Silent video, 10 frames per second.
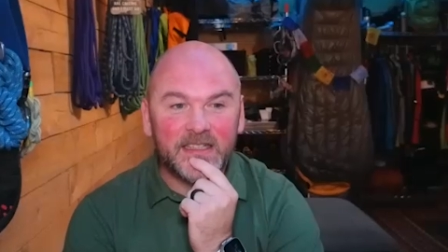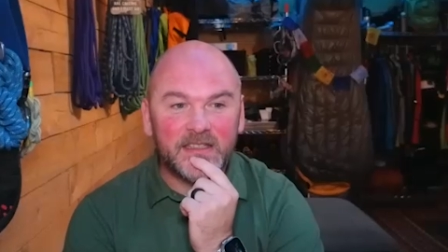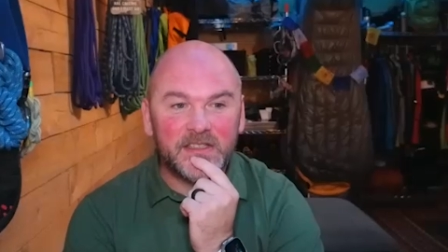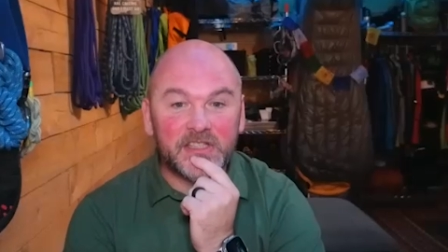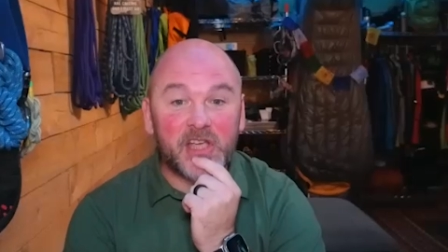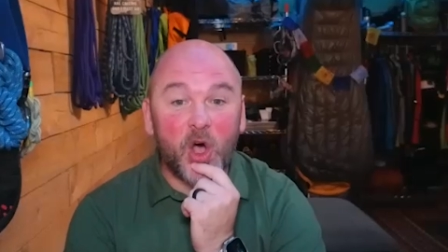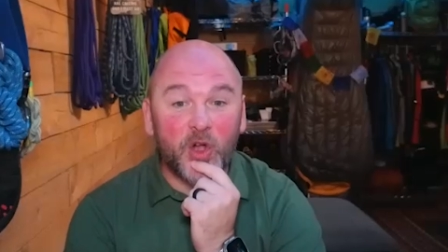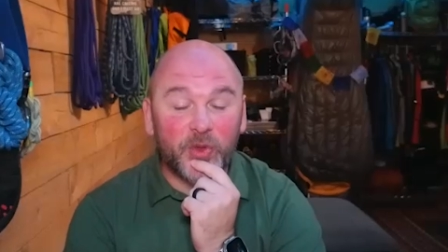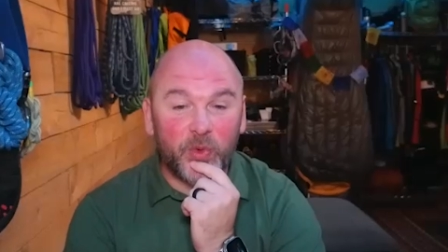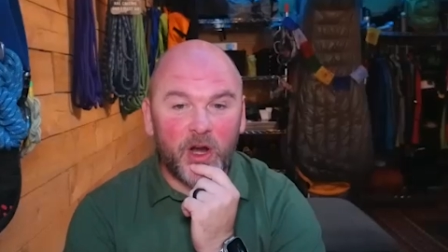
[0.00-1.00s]
Just hold
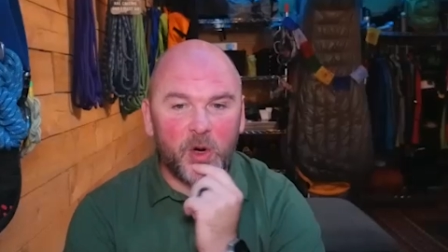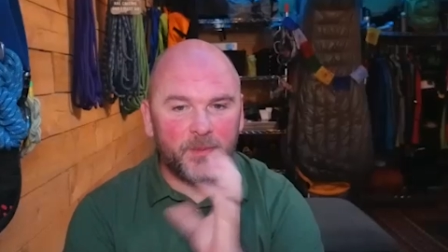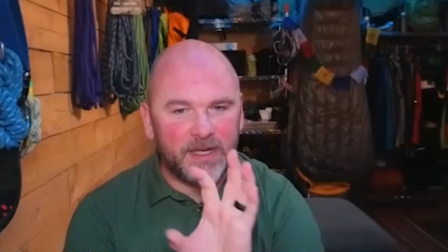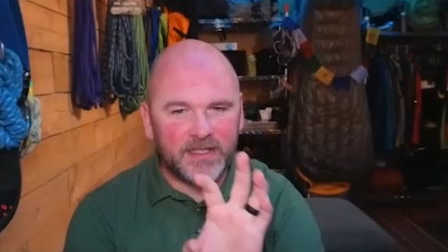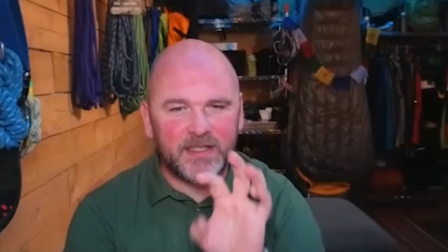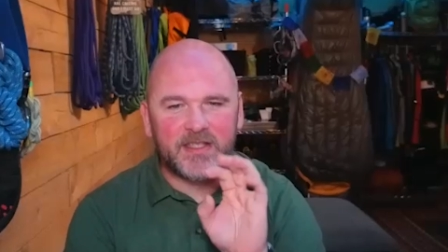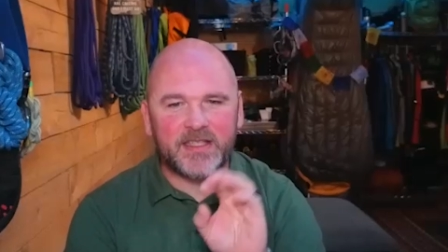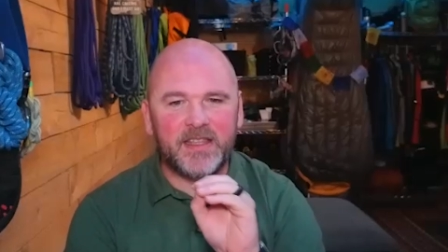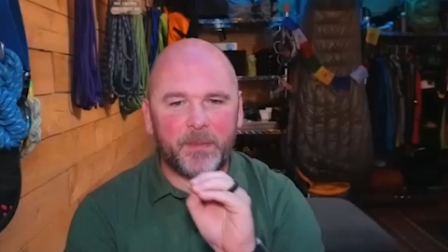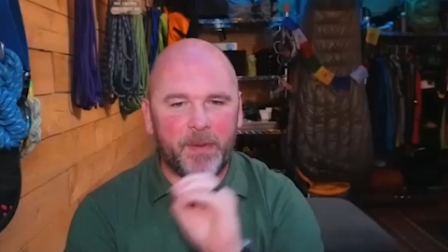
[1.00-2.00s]
the rope." Now, you
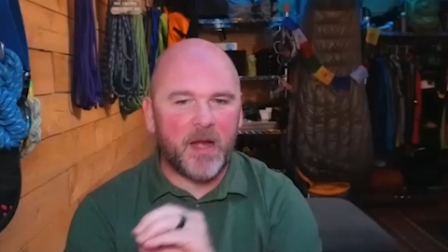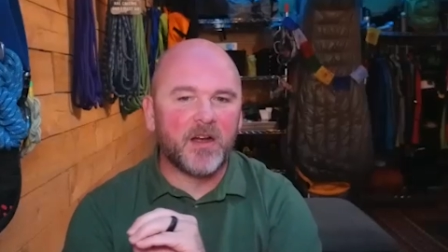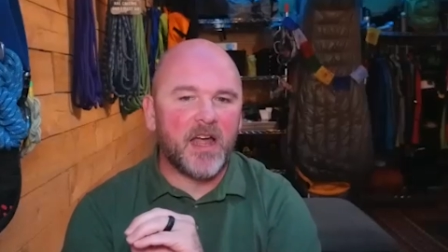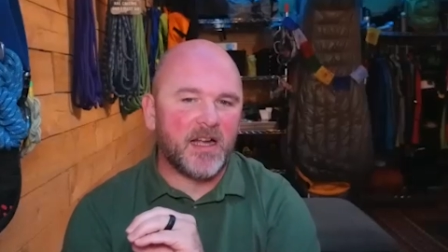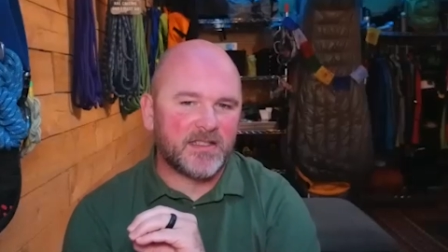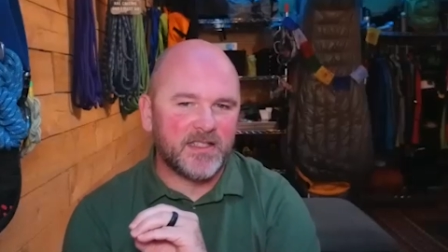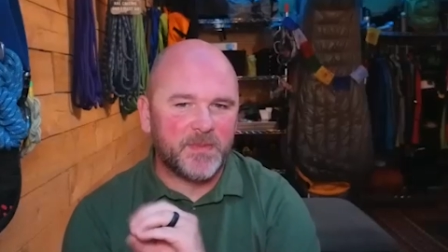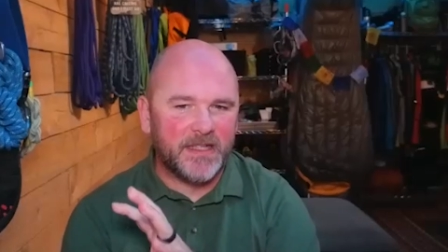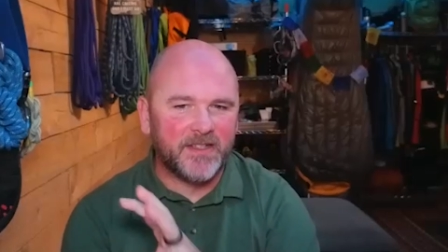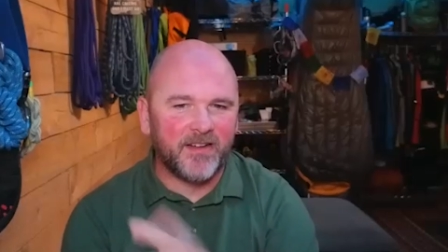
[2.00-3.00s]
see the paradox that's
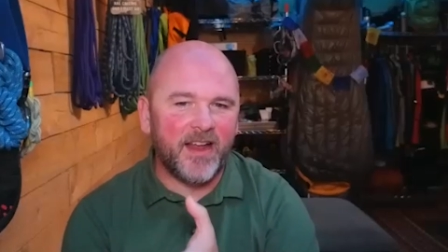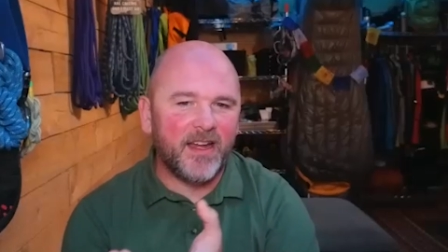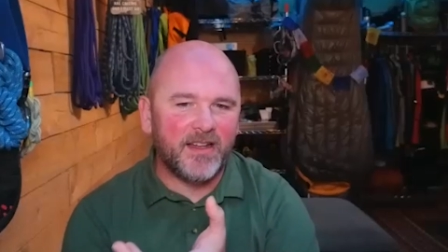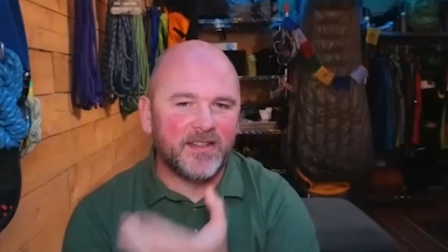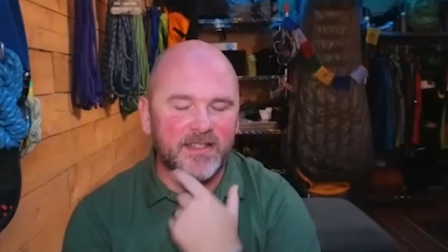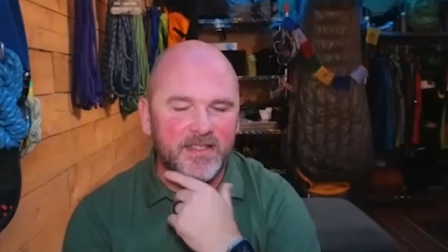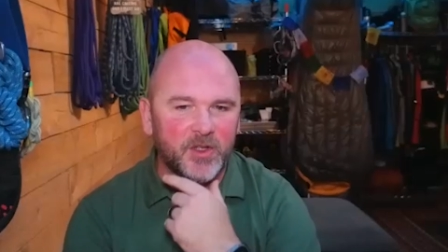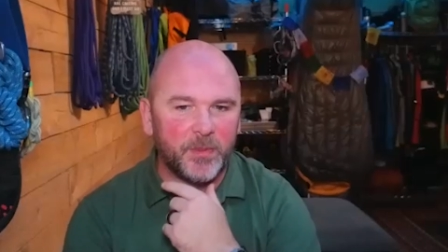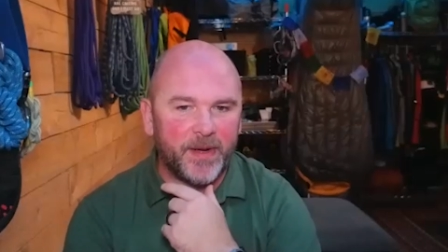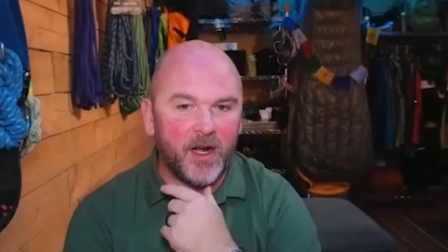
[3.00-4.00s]
been created in this
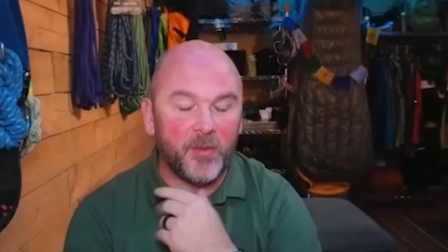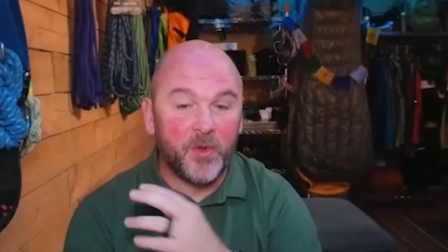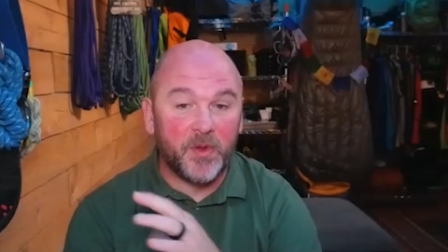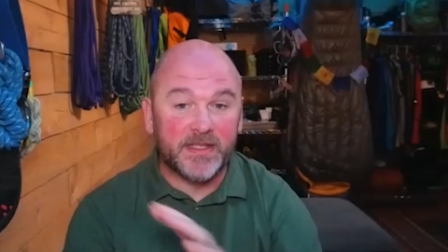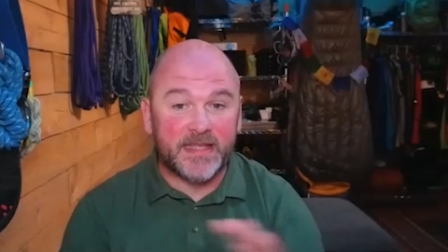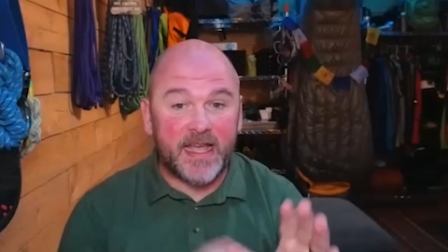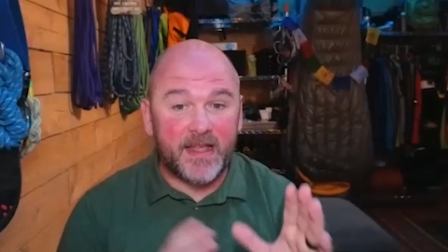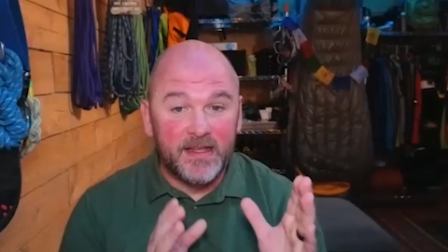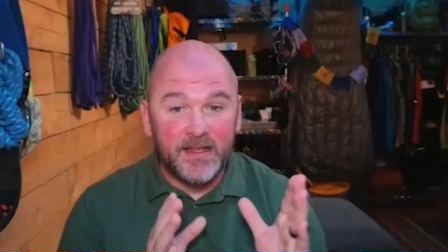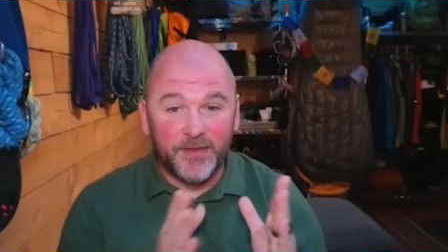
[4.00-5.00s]
little parable is that
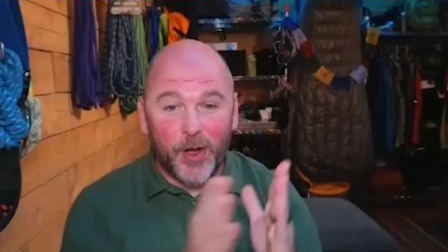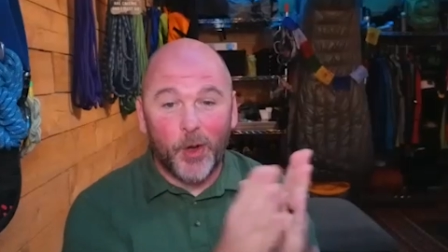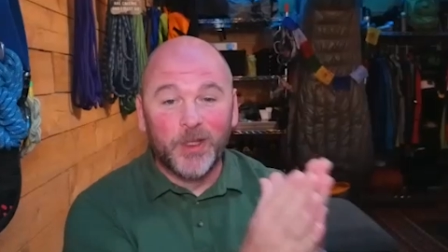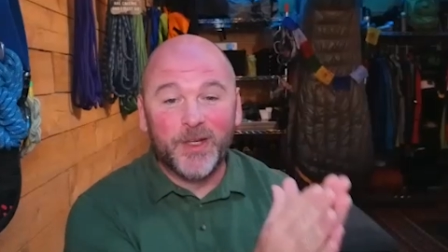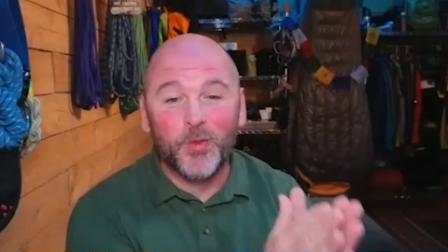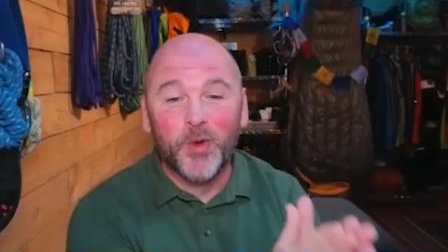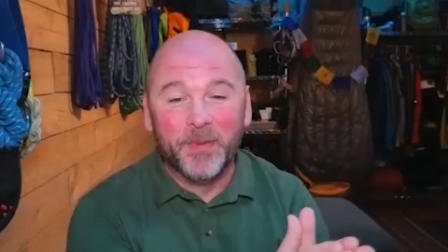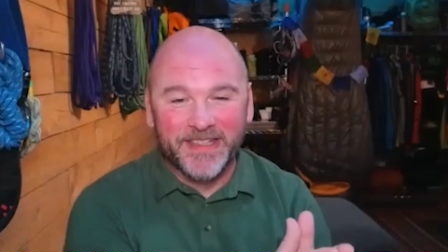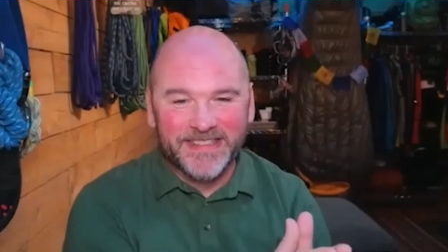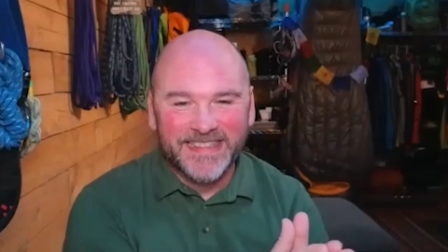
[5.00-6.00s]
the holy
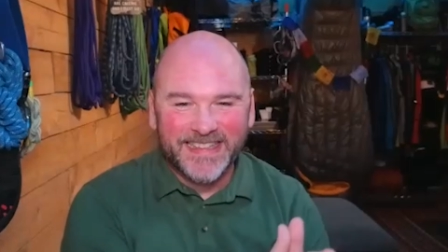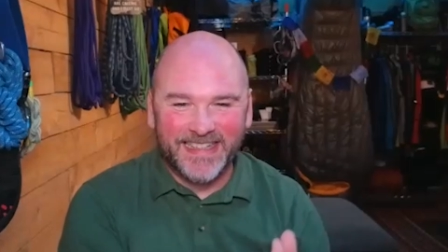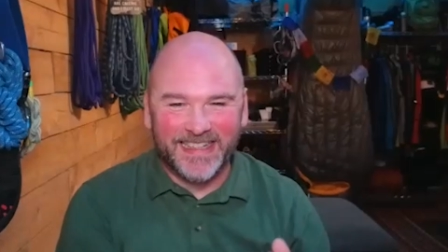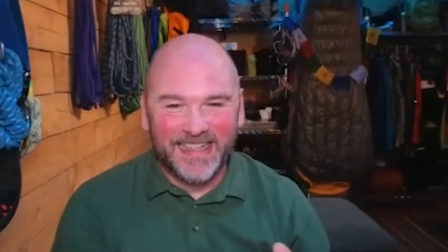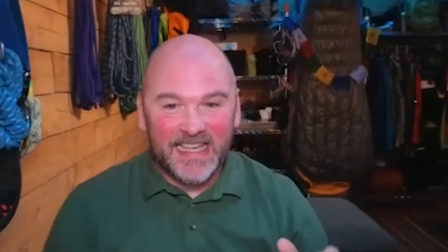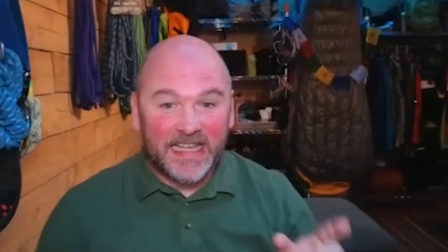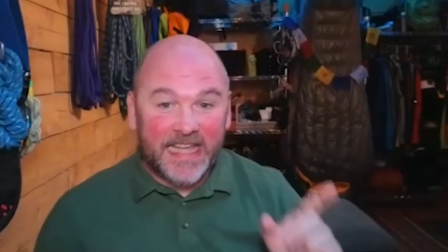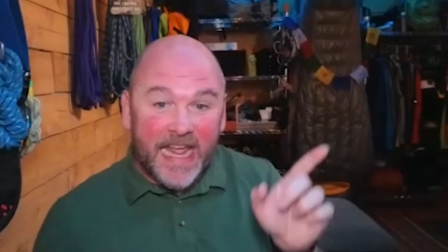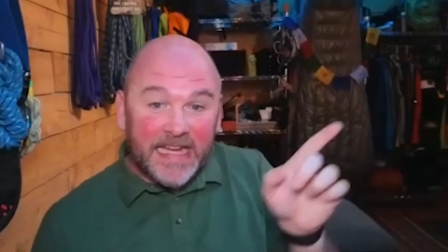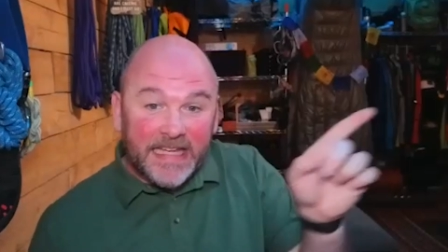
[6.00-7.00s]
woman
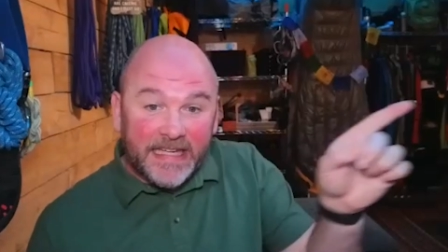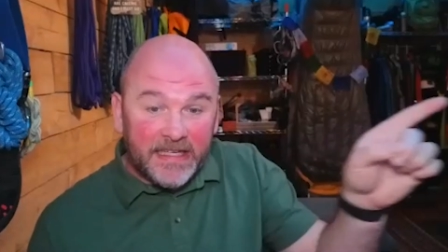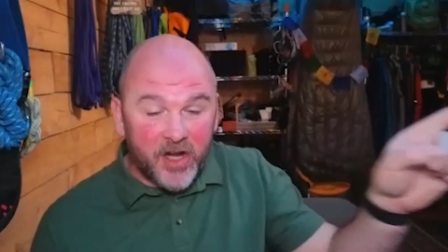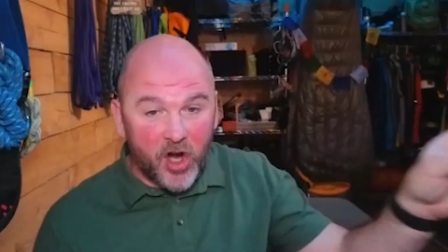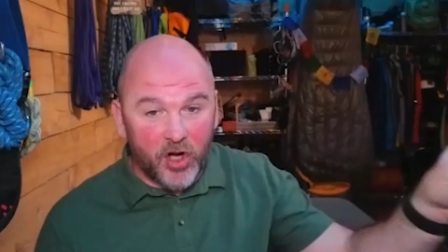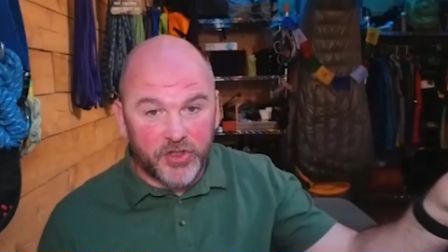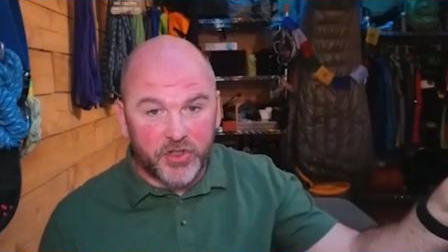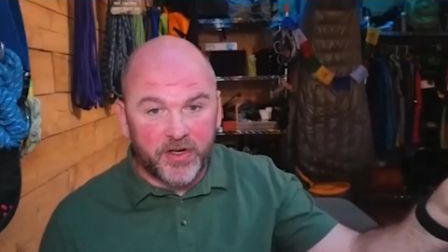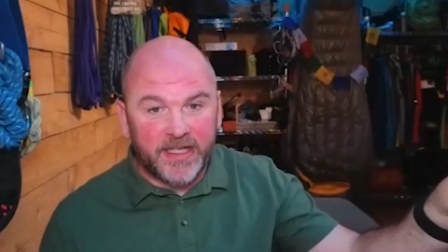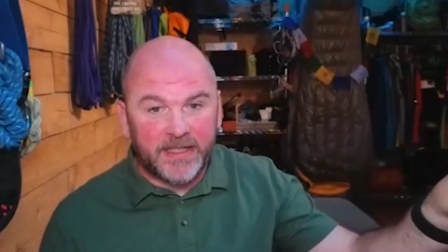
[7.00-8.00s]
can't get into her
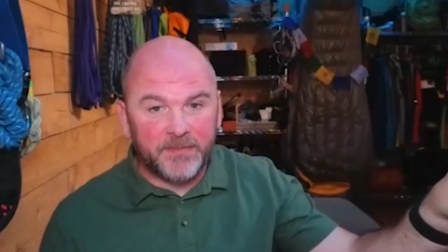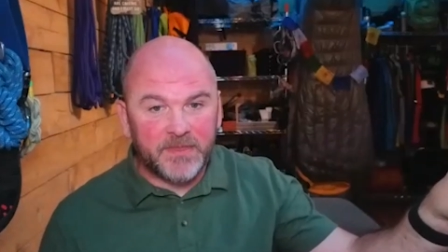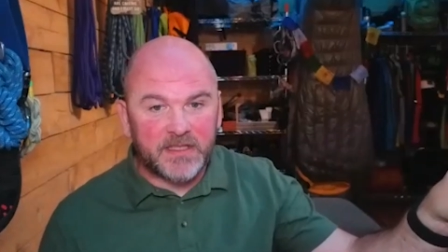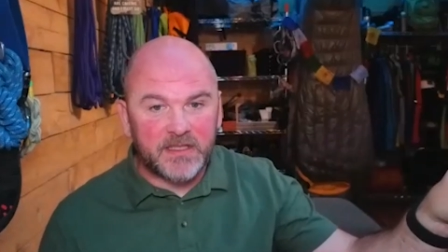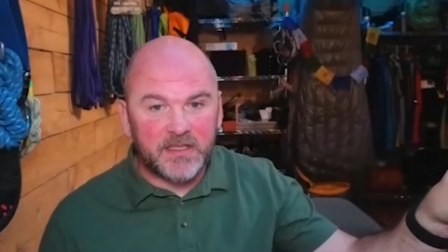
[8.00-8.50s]
dreams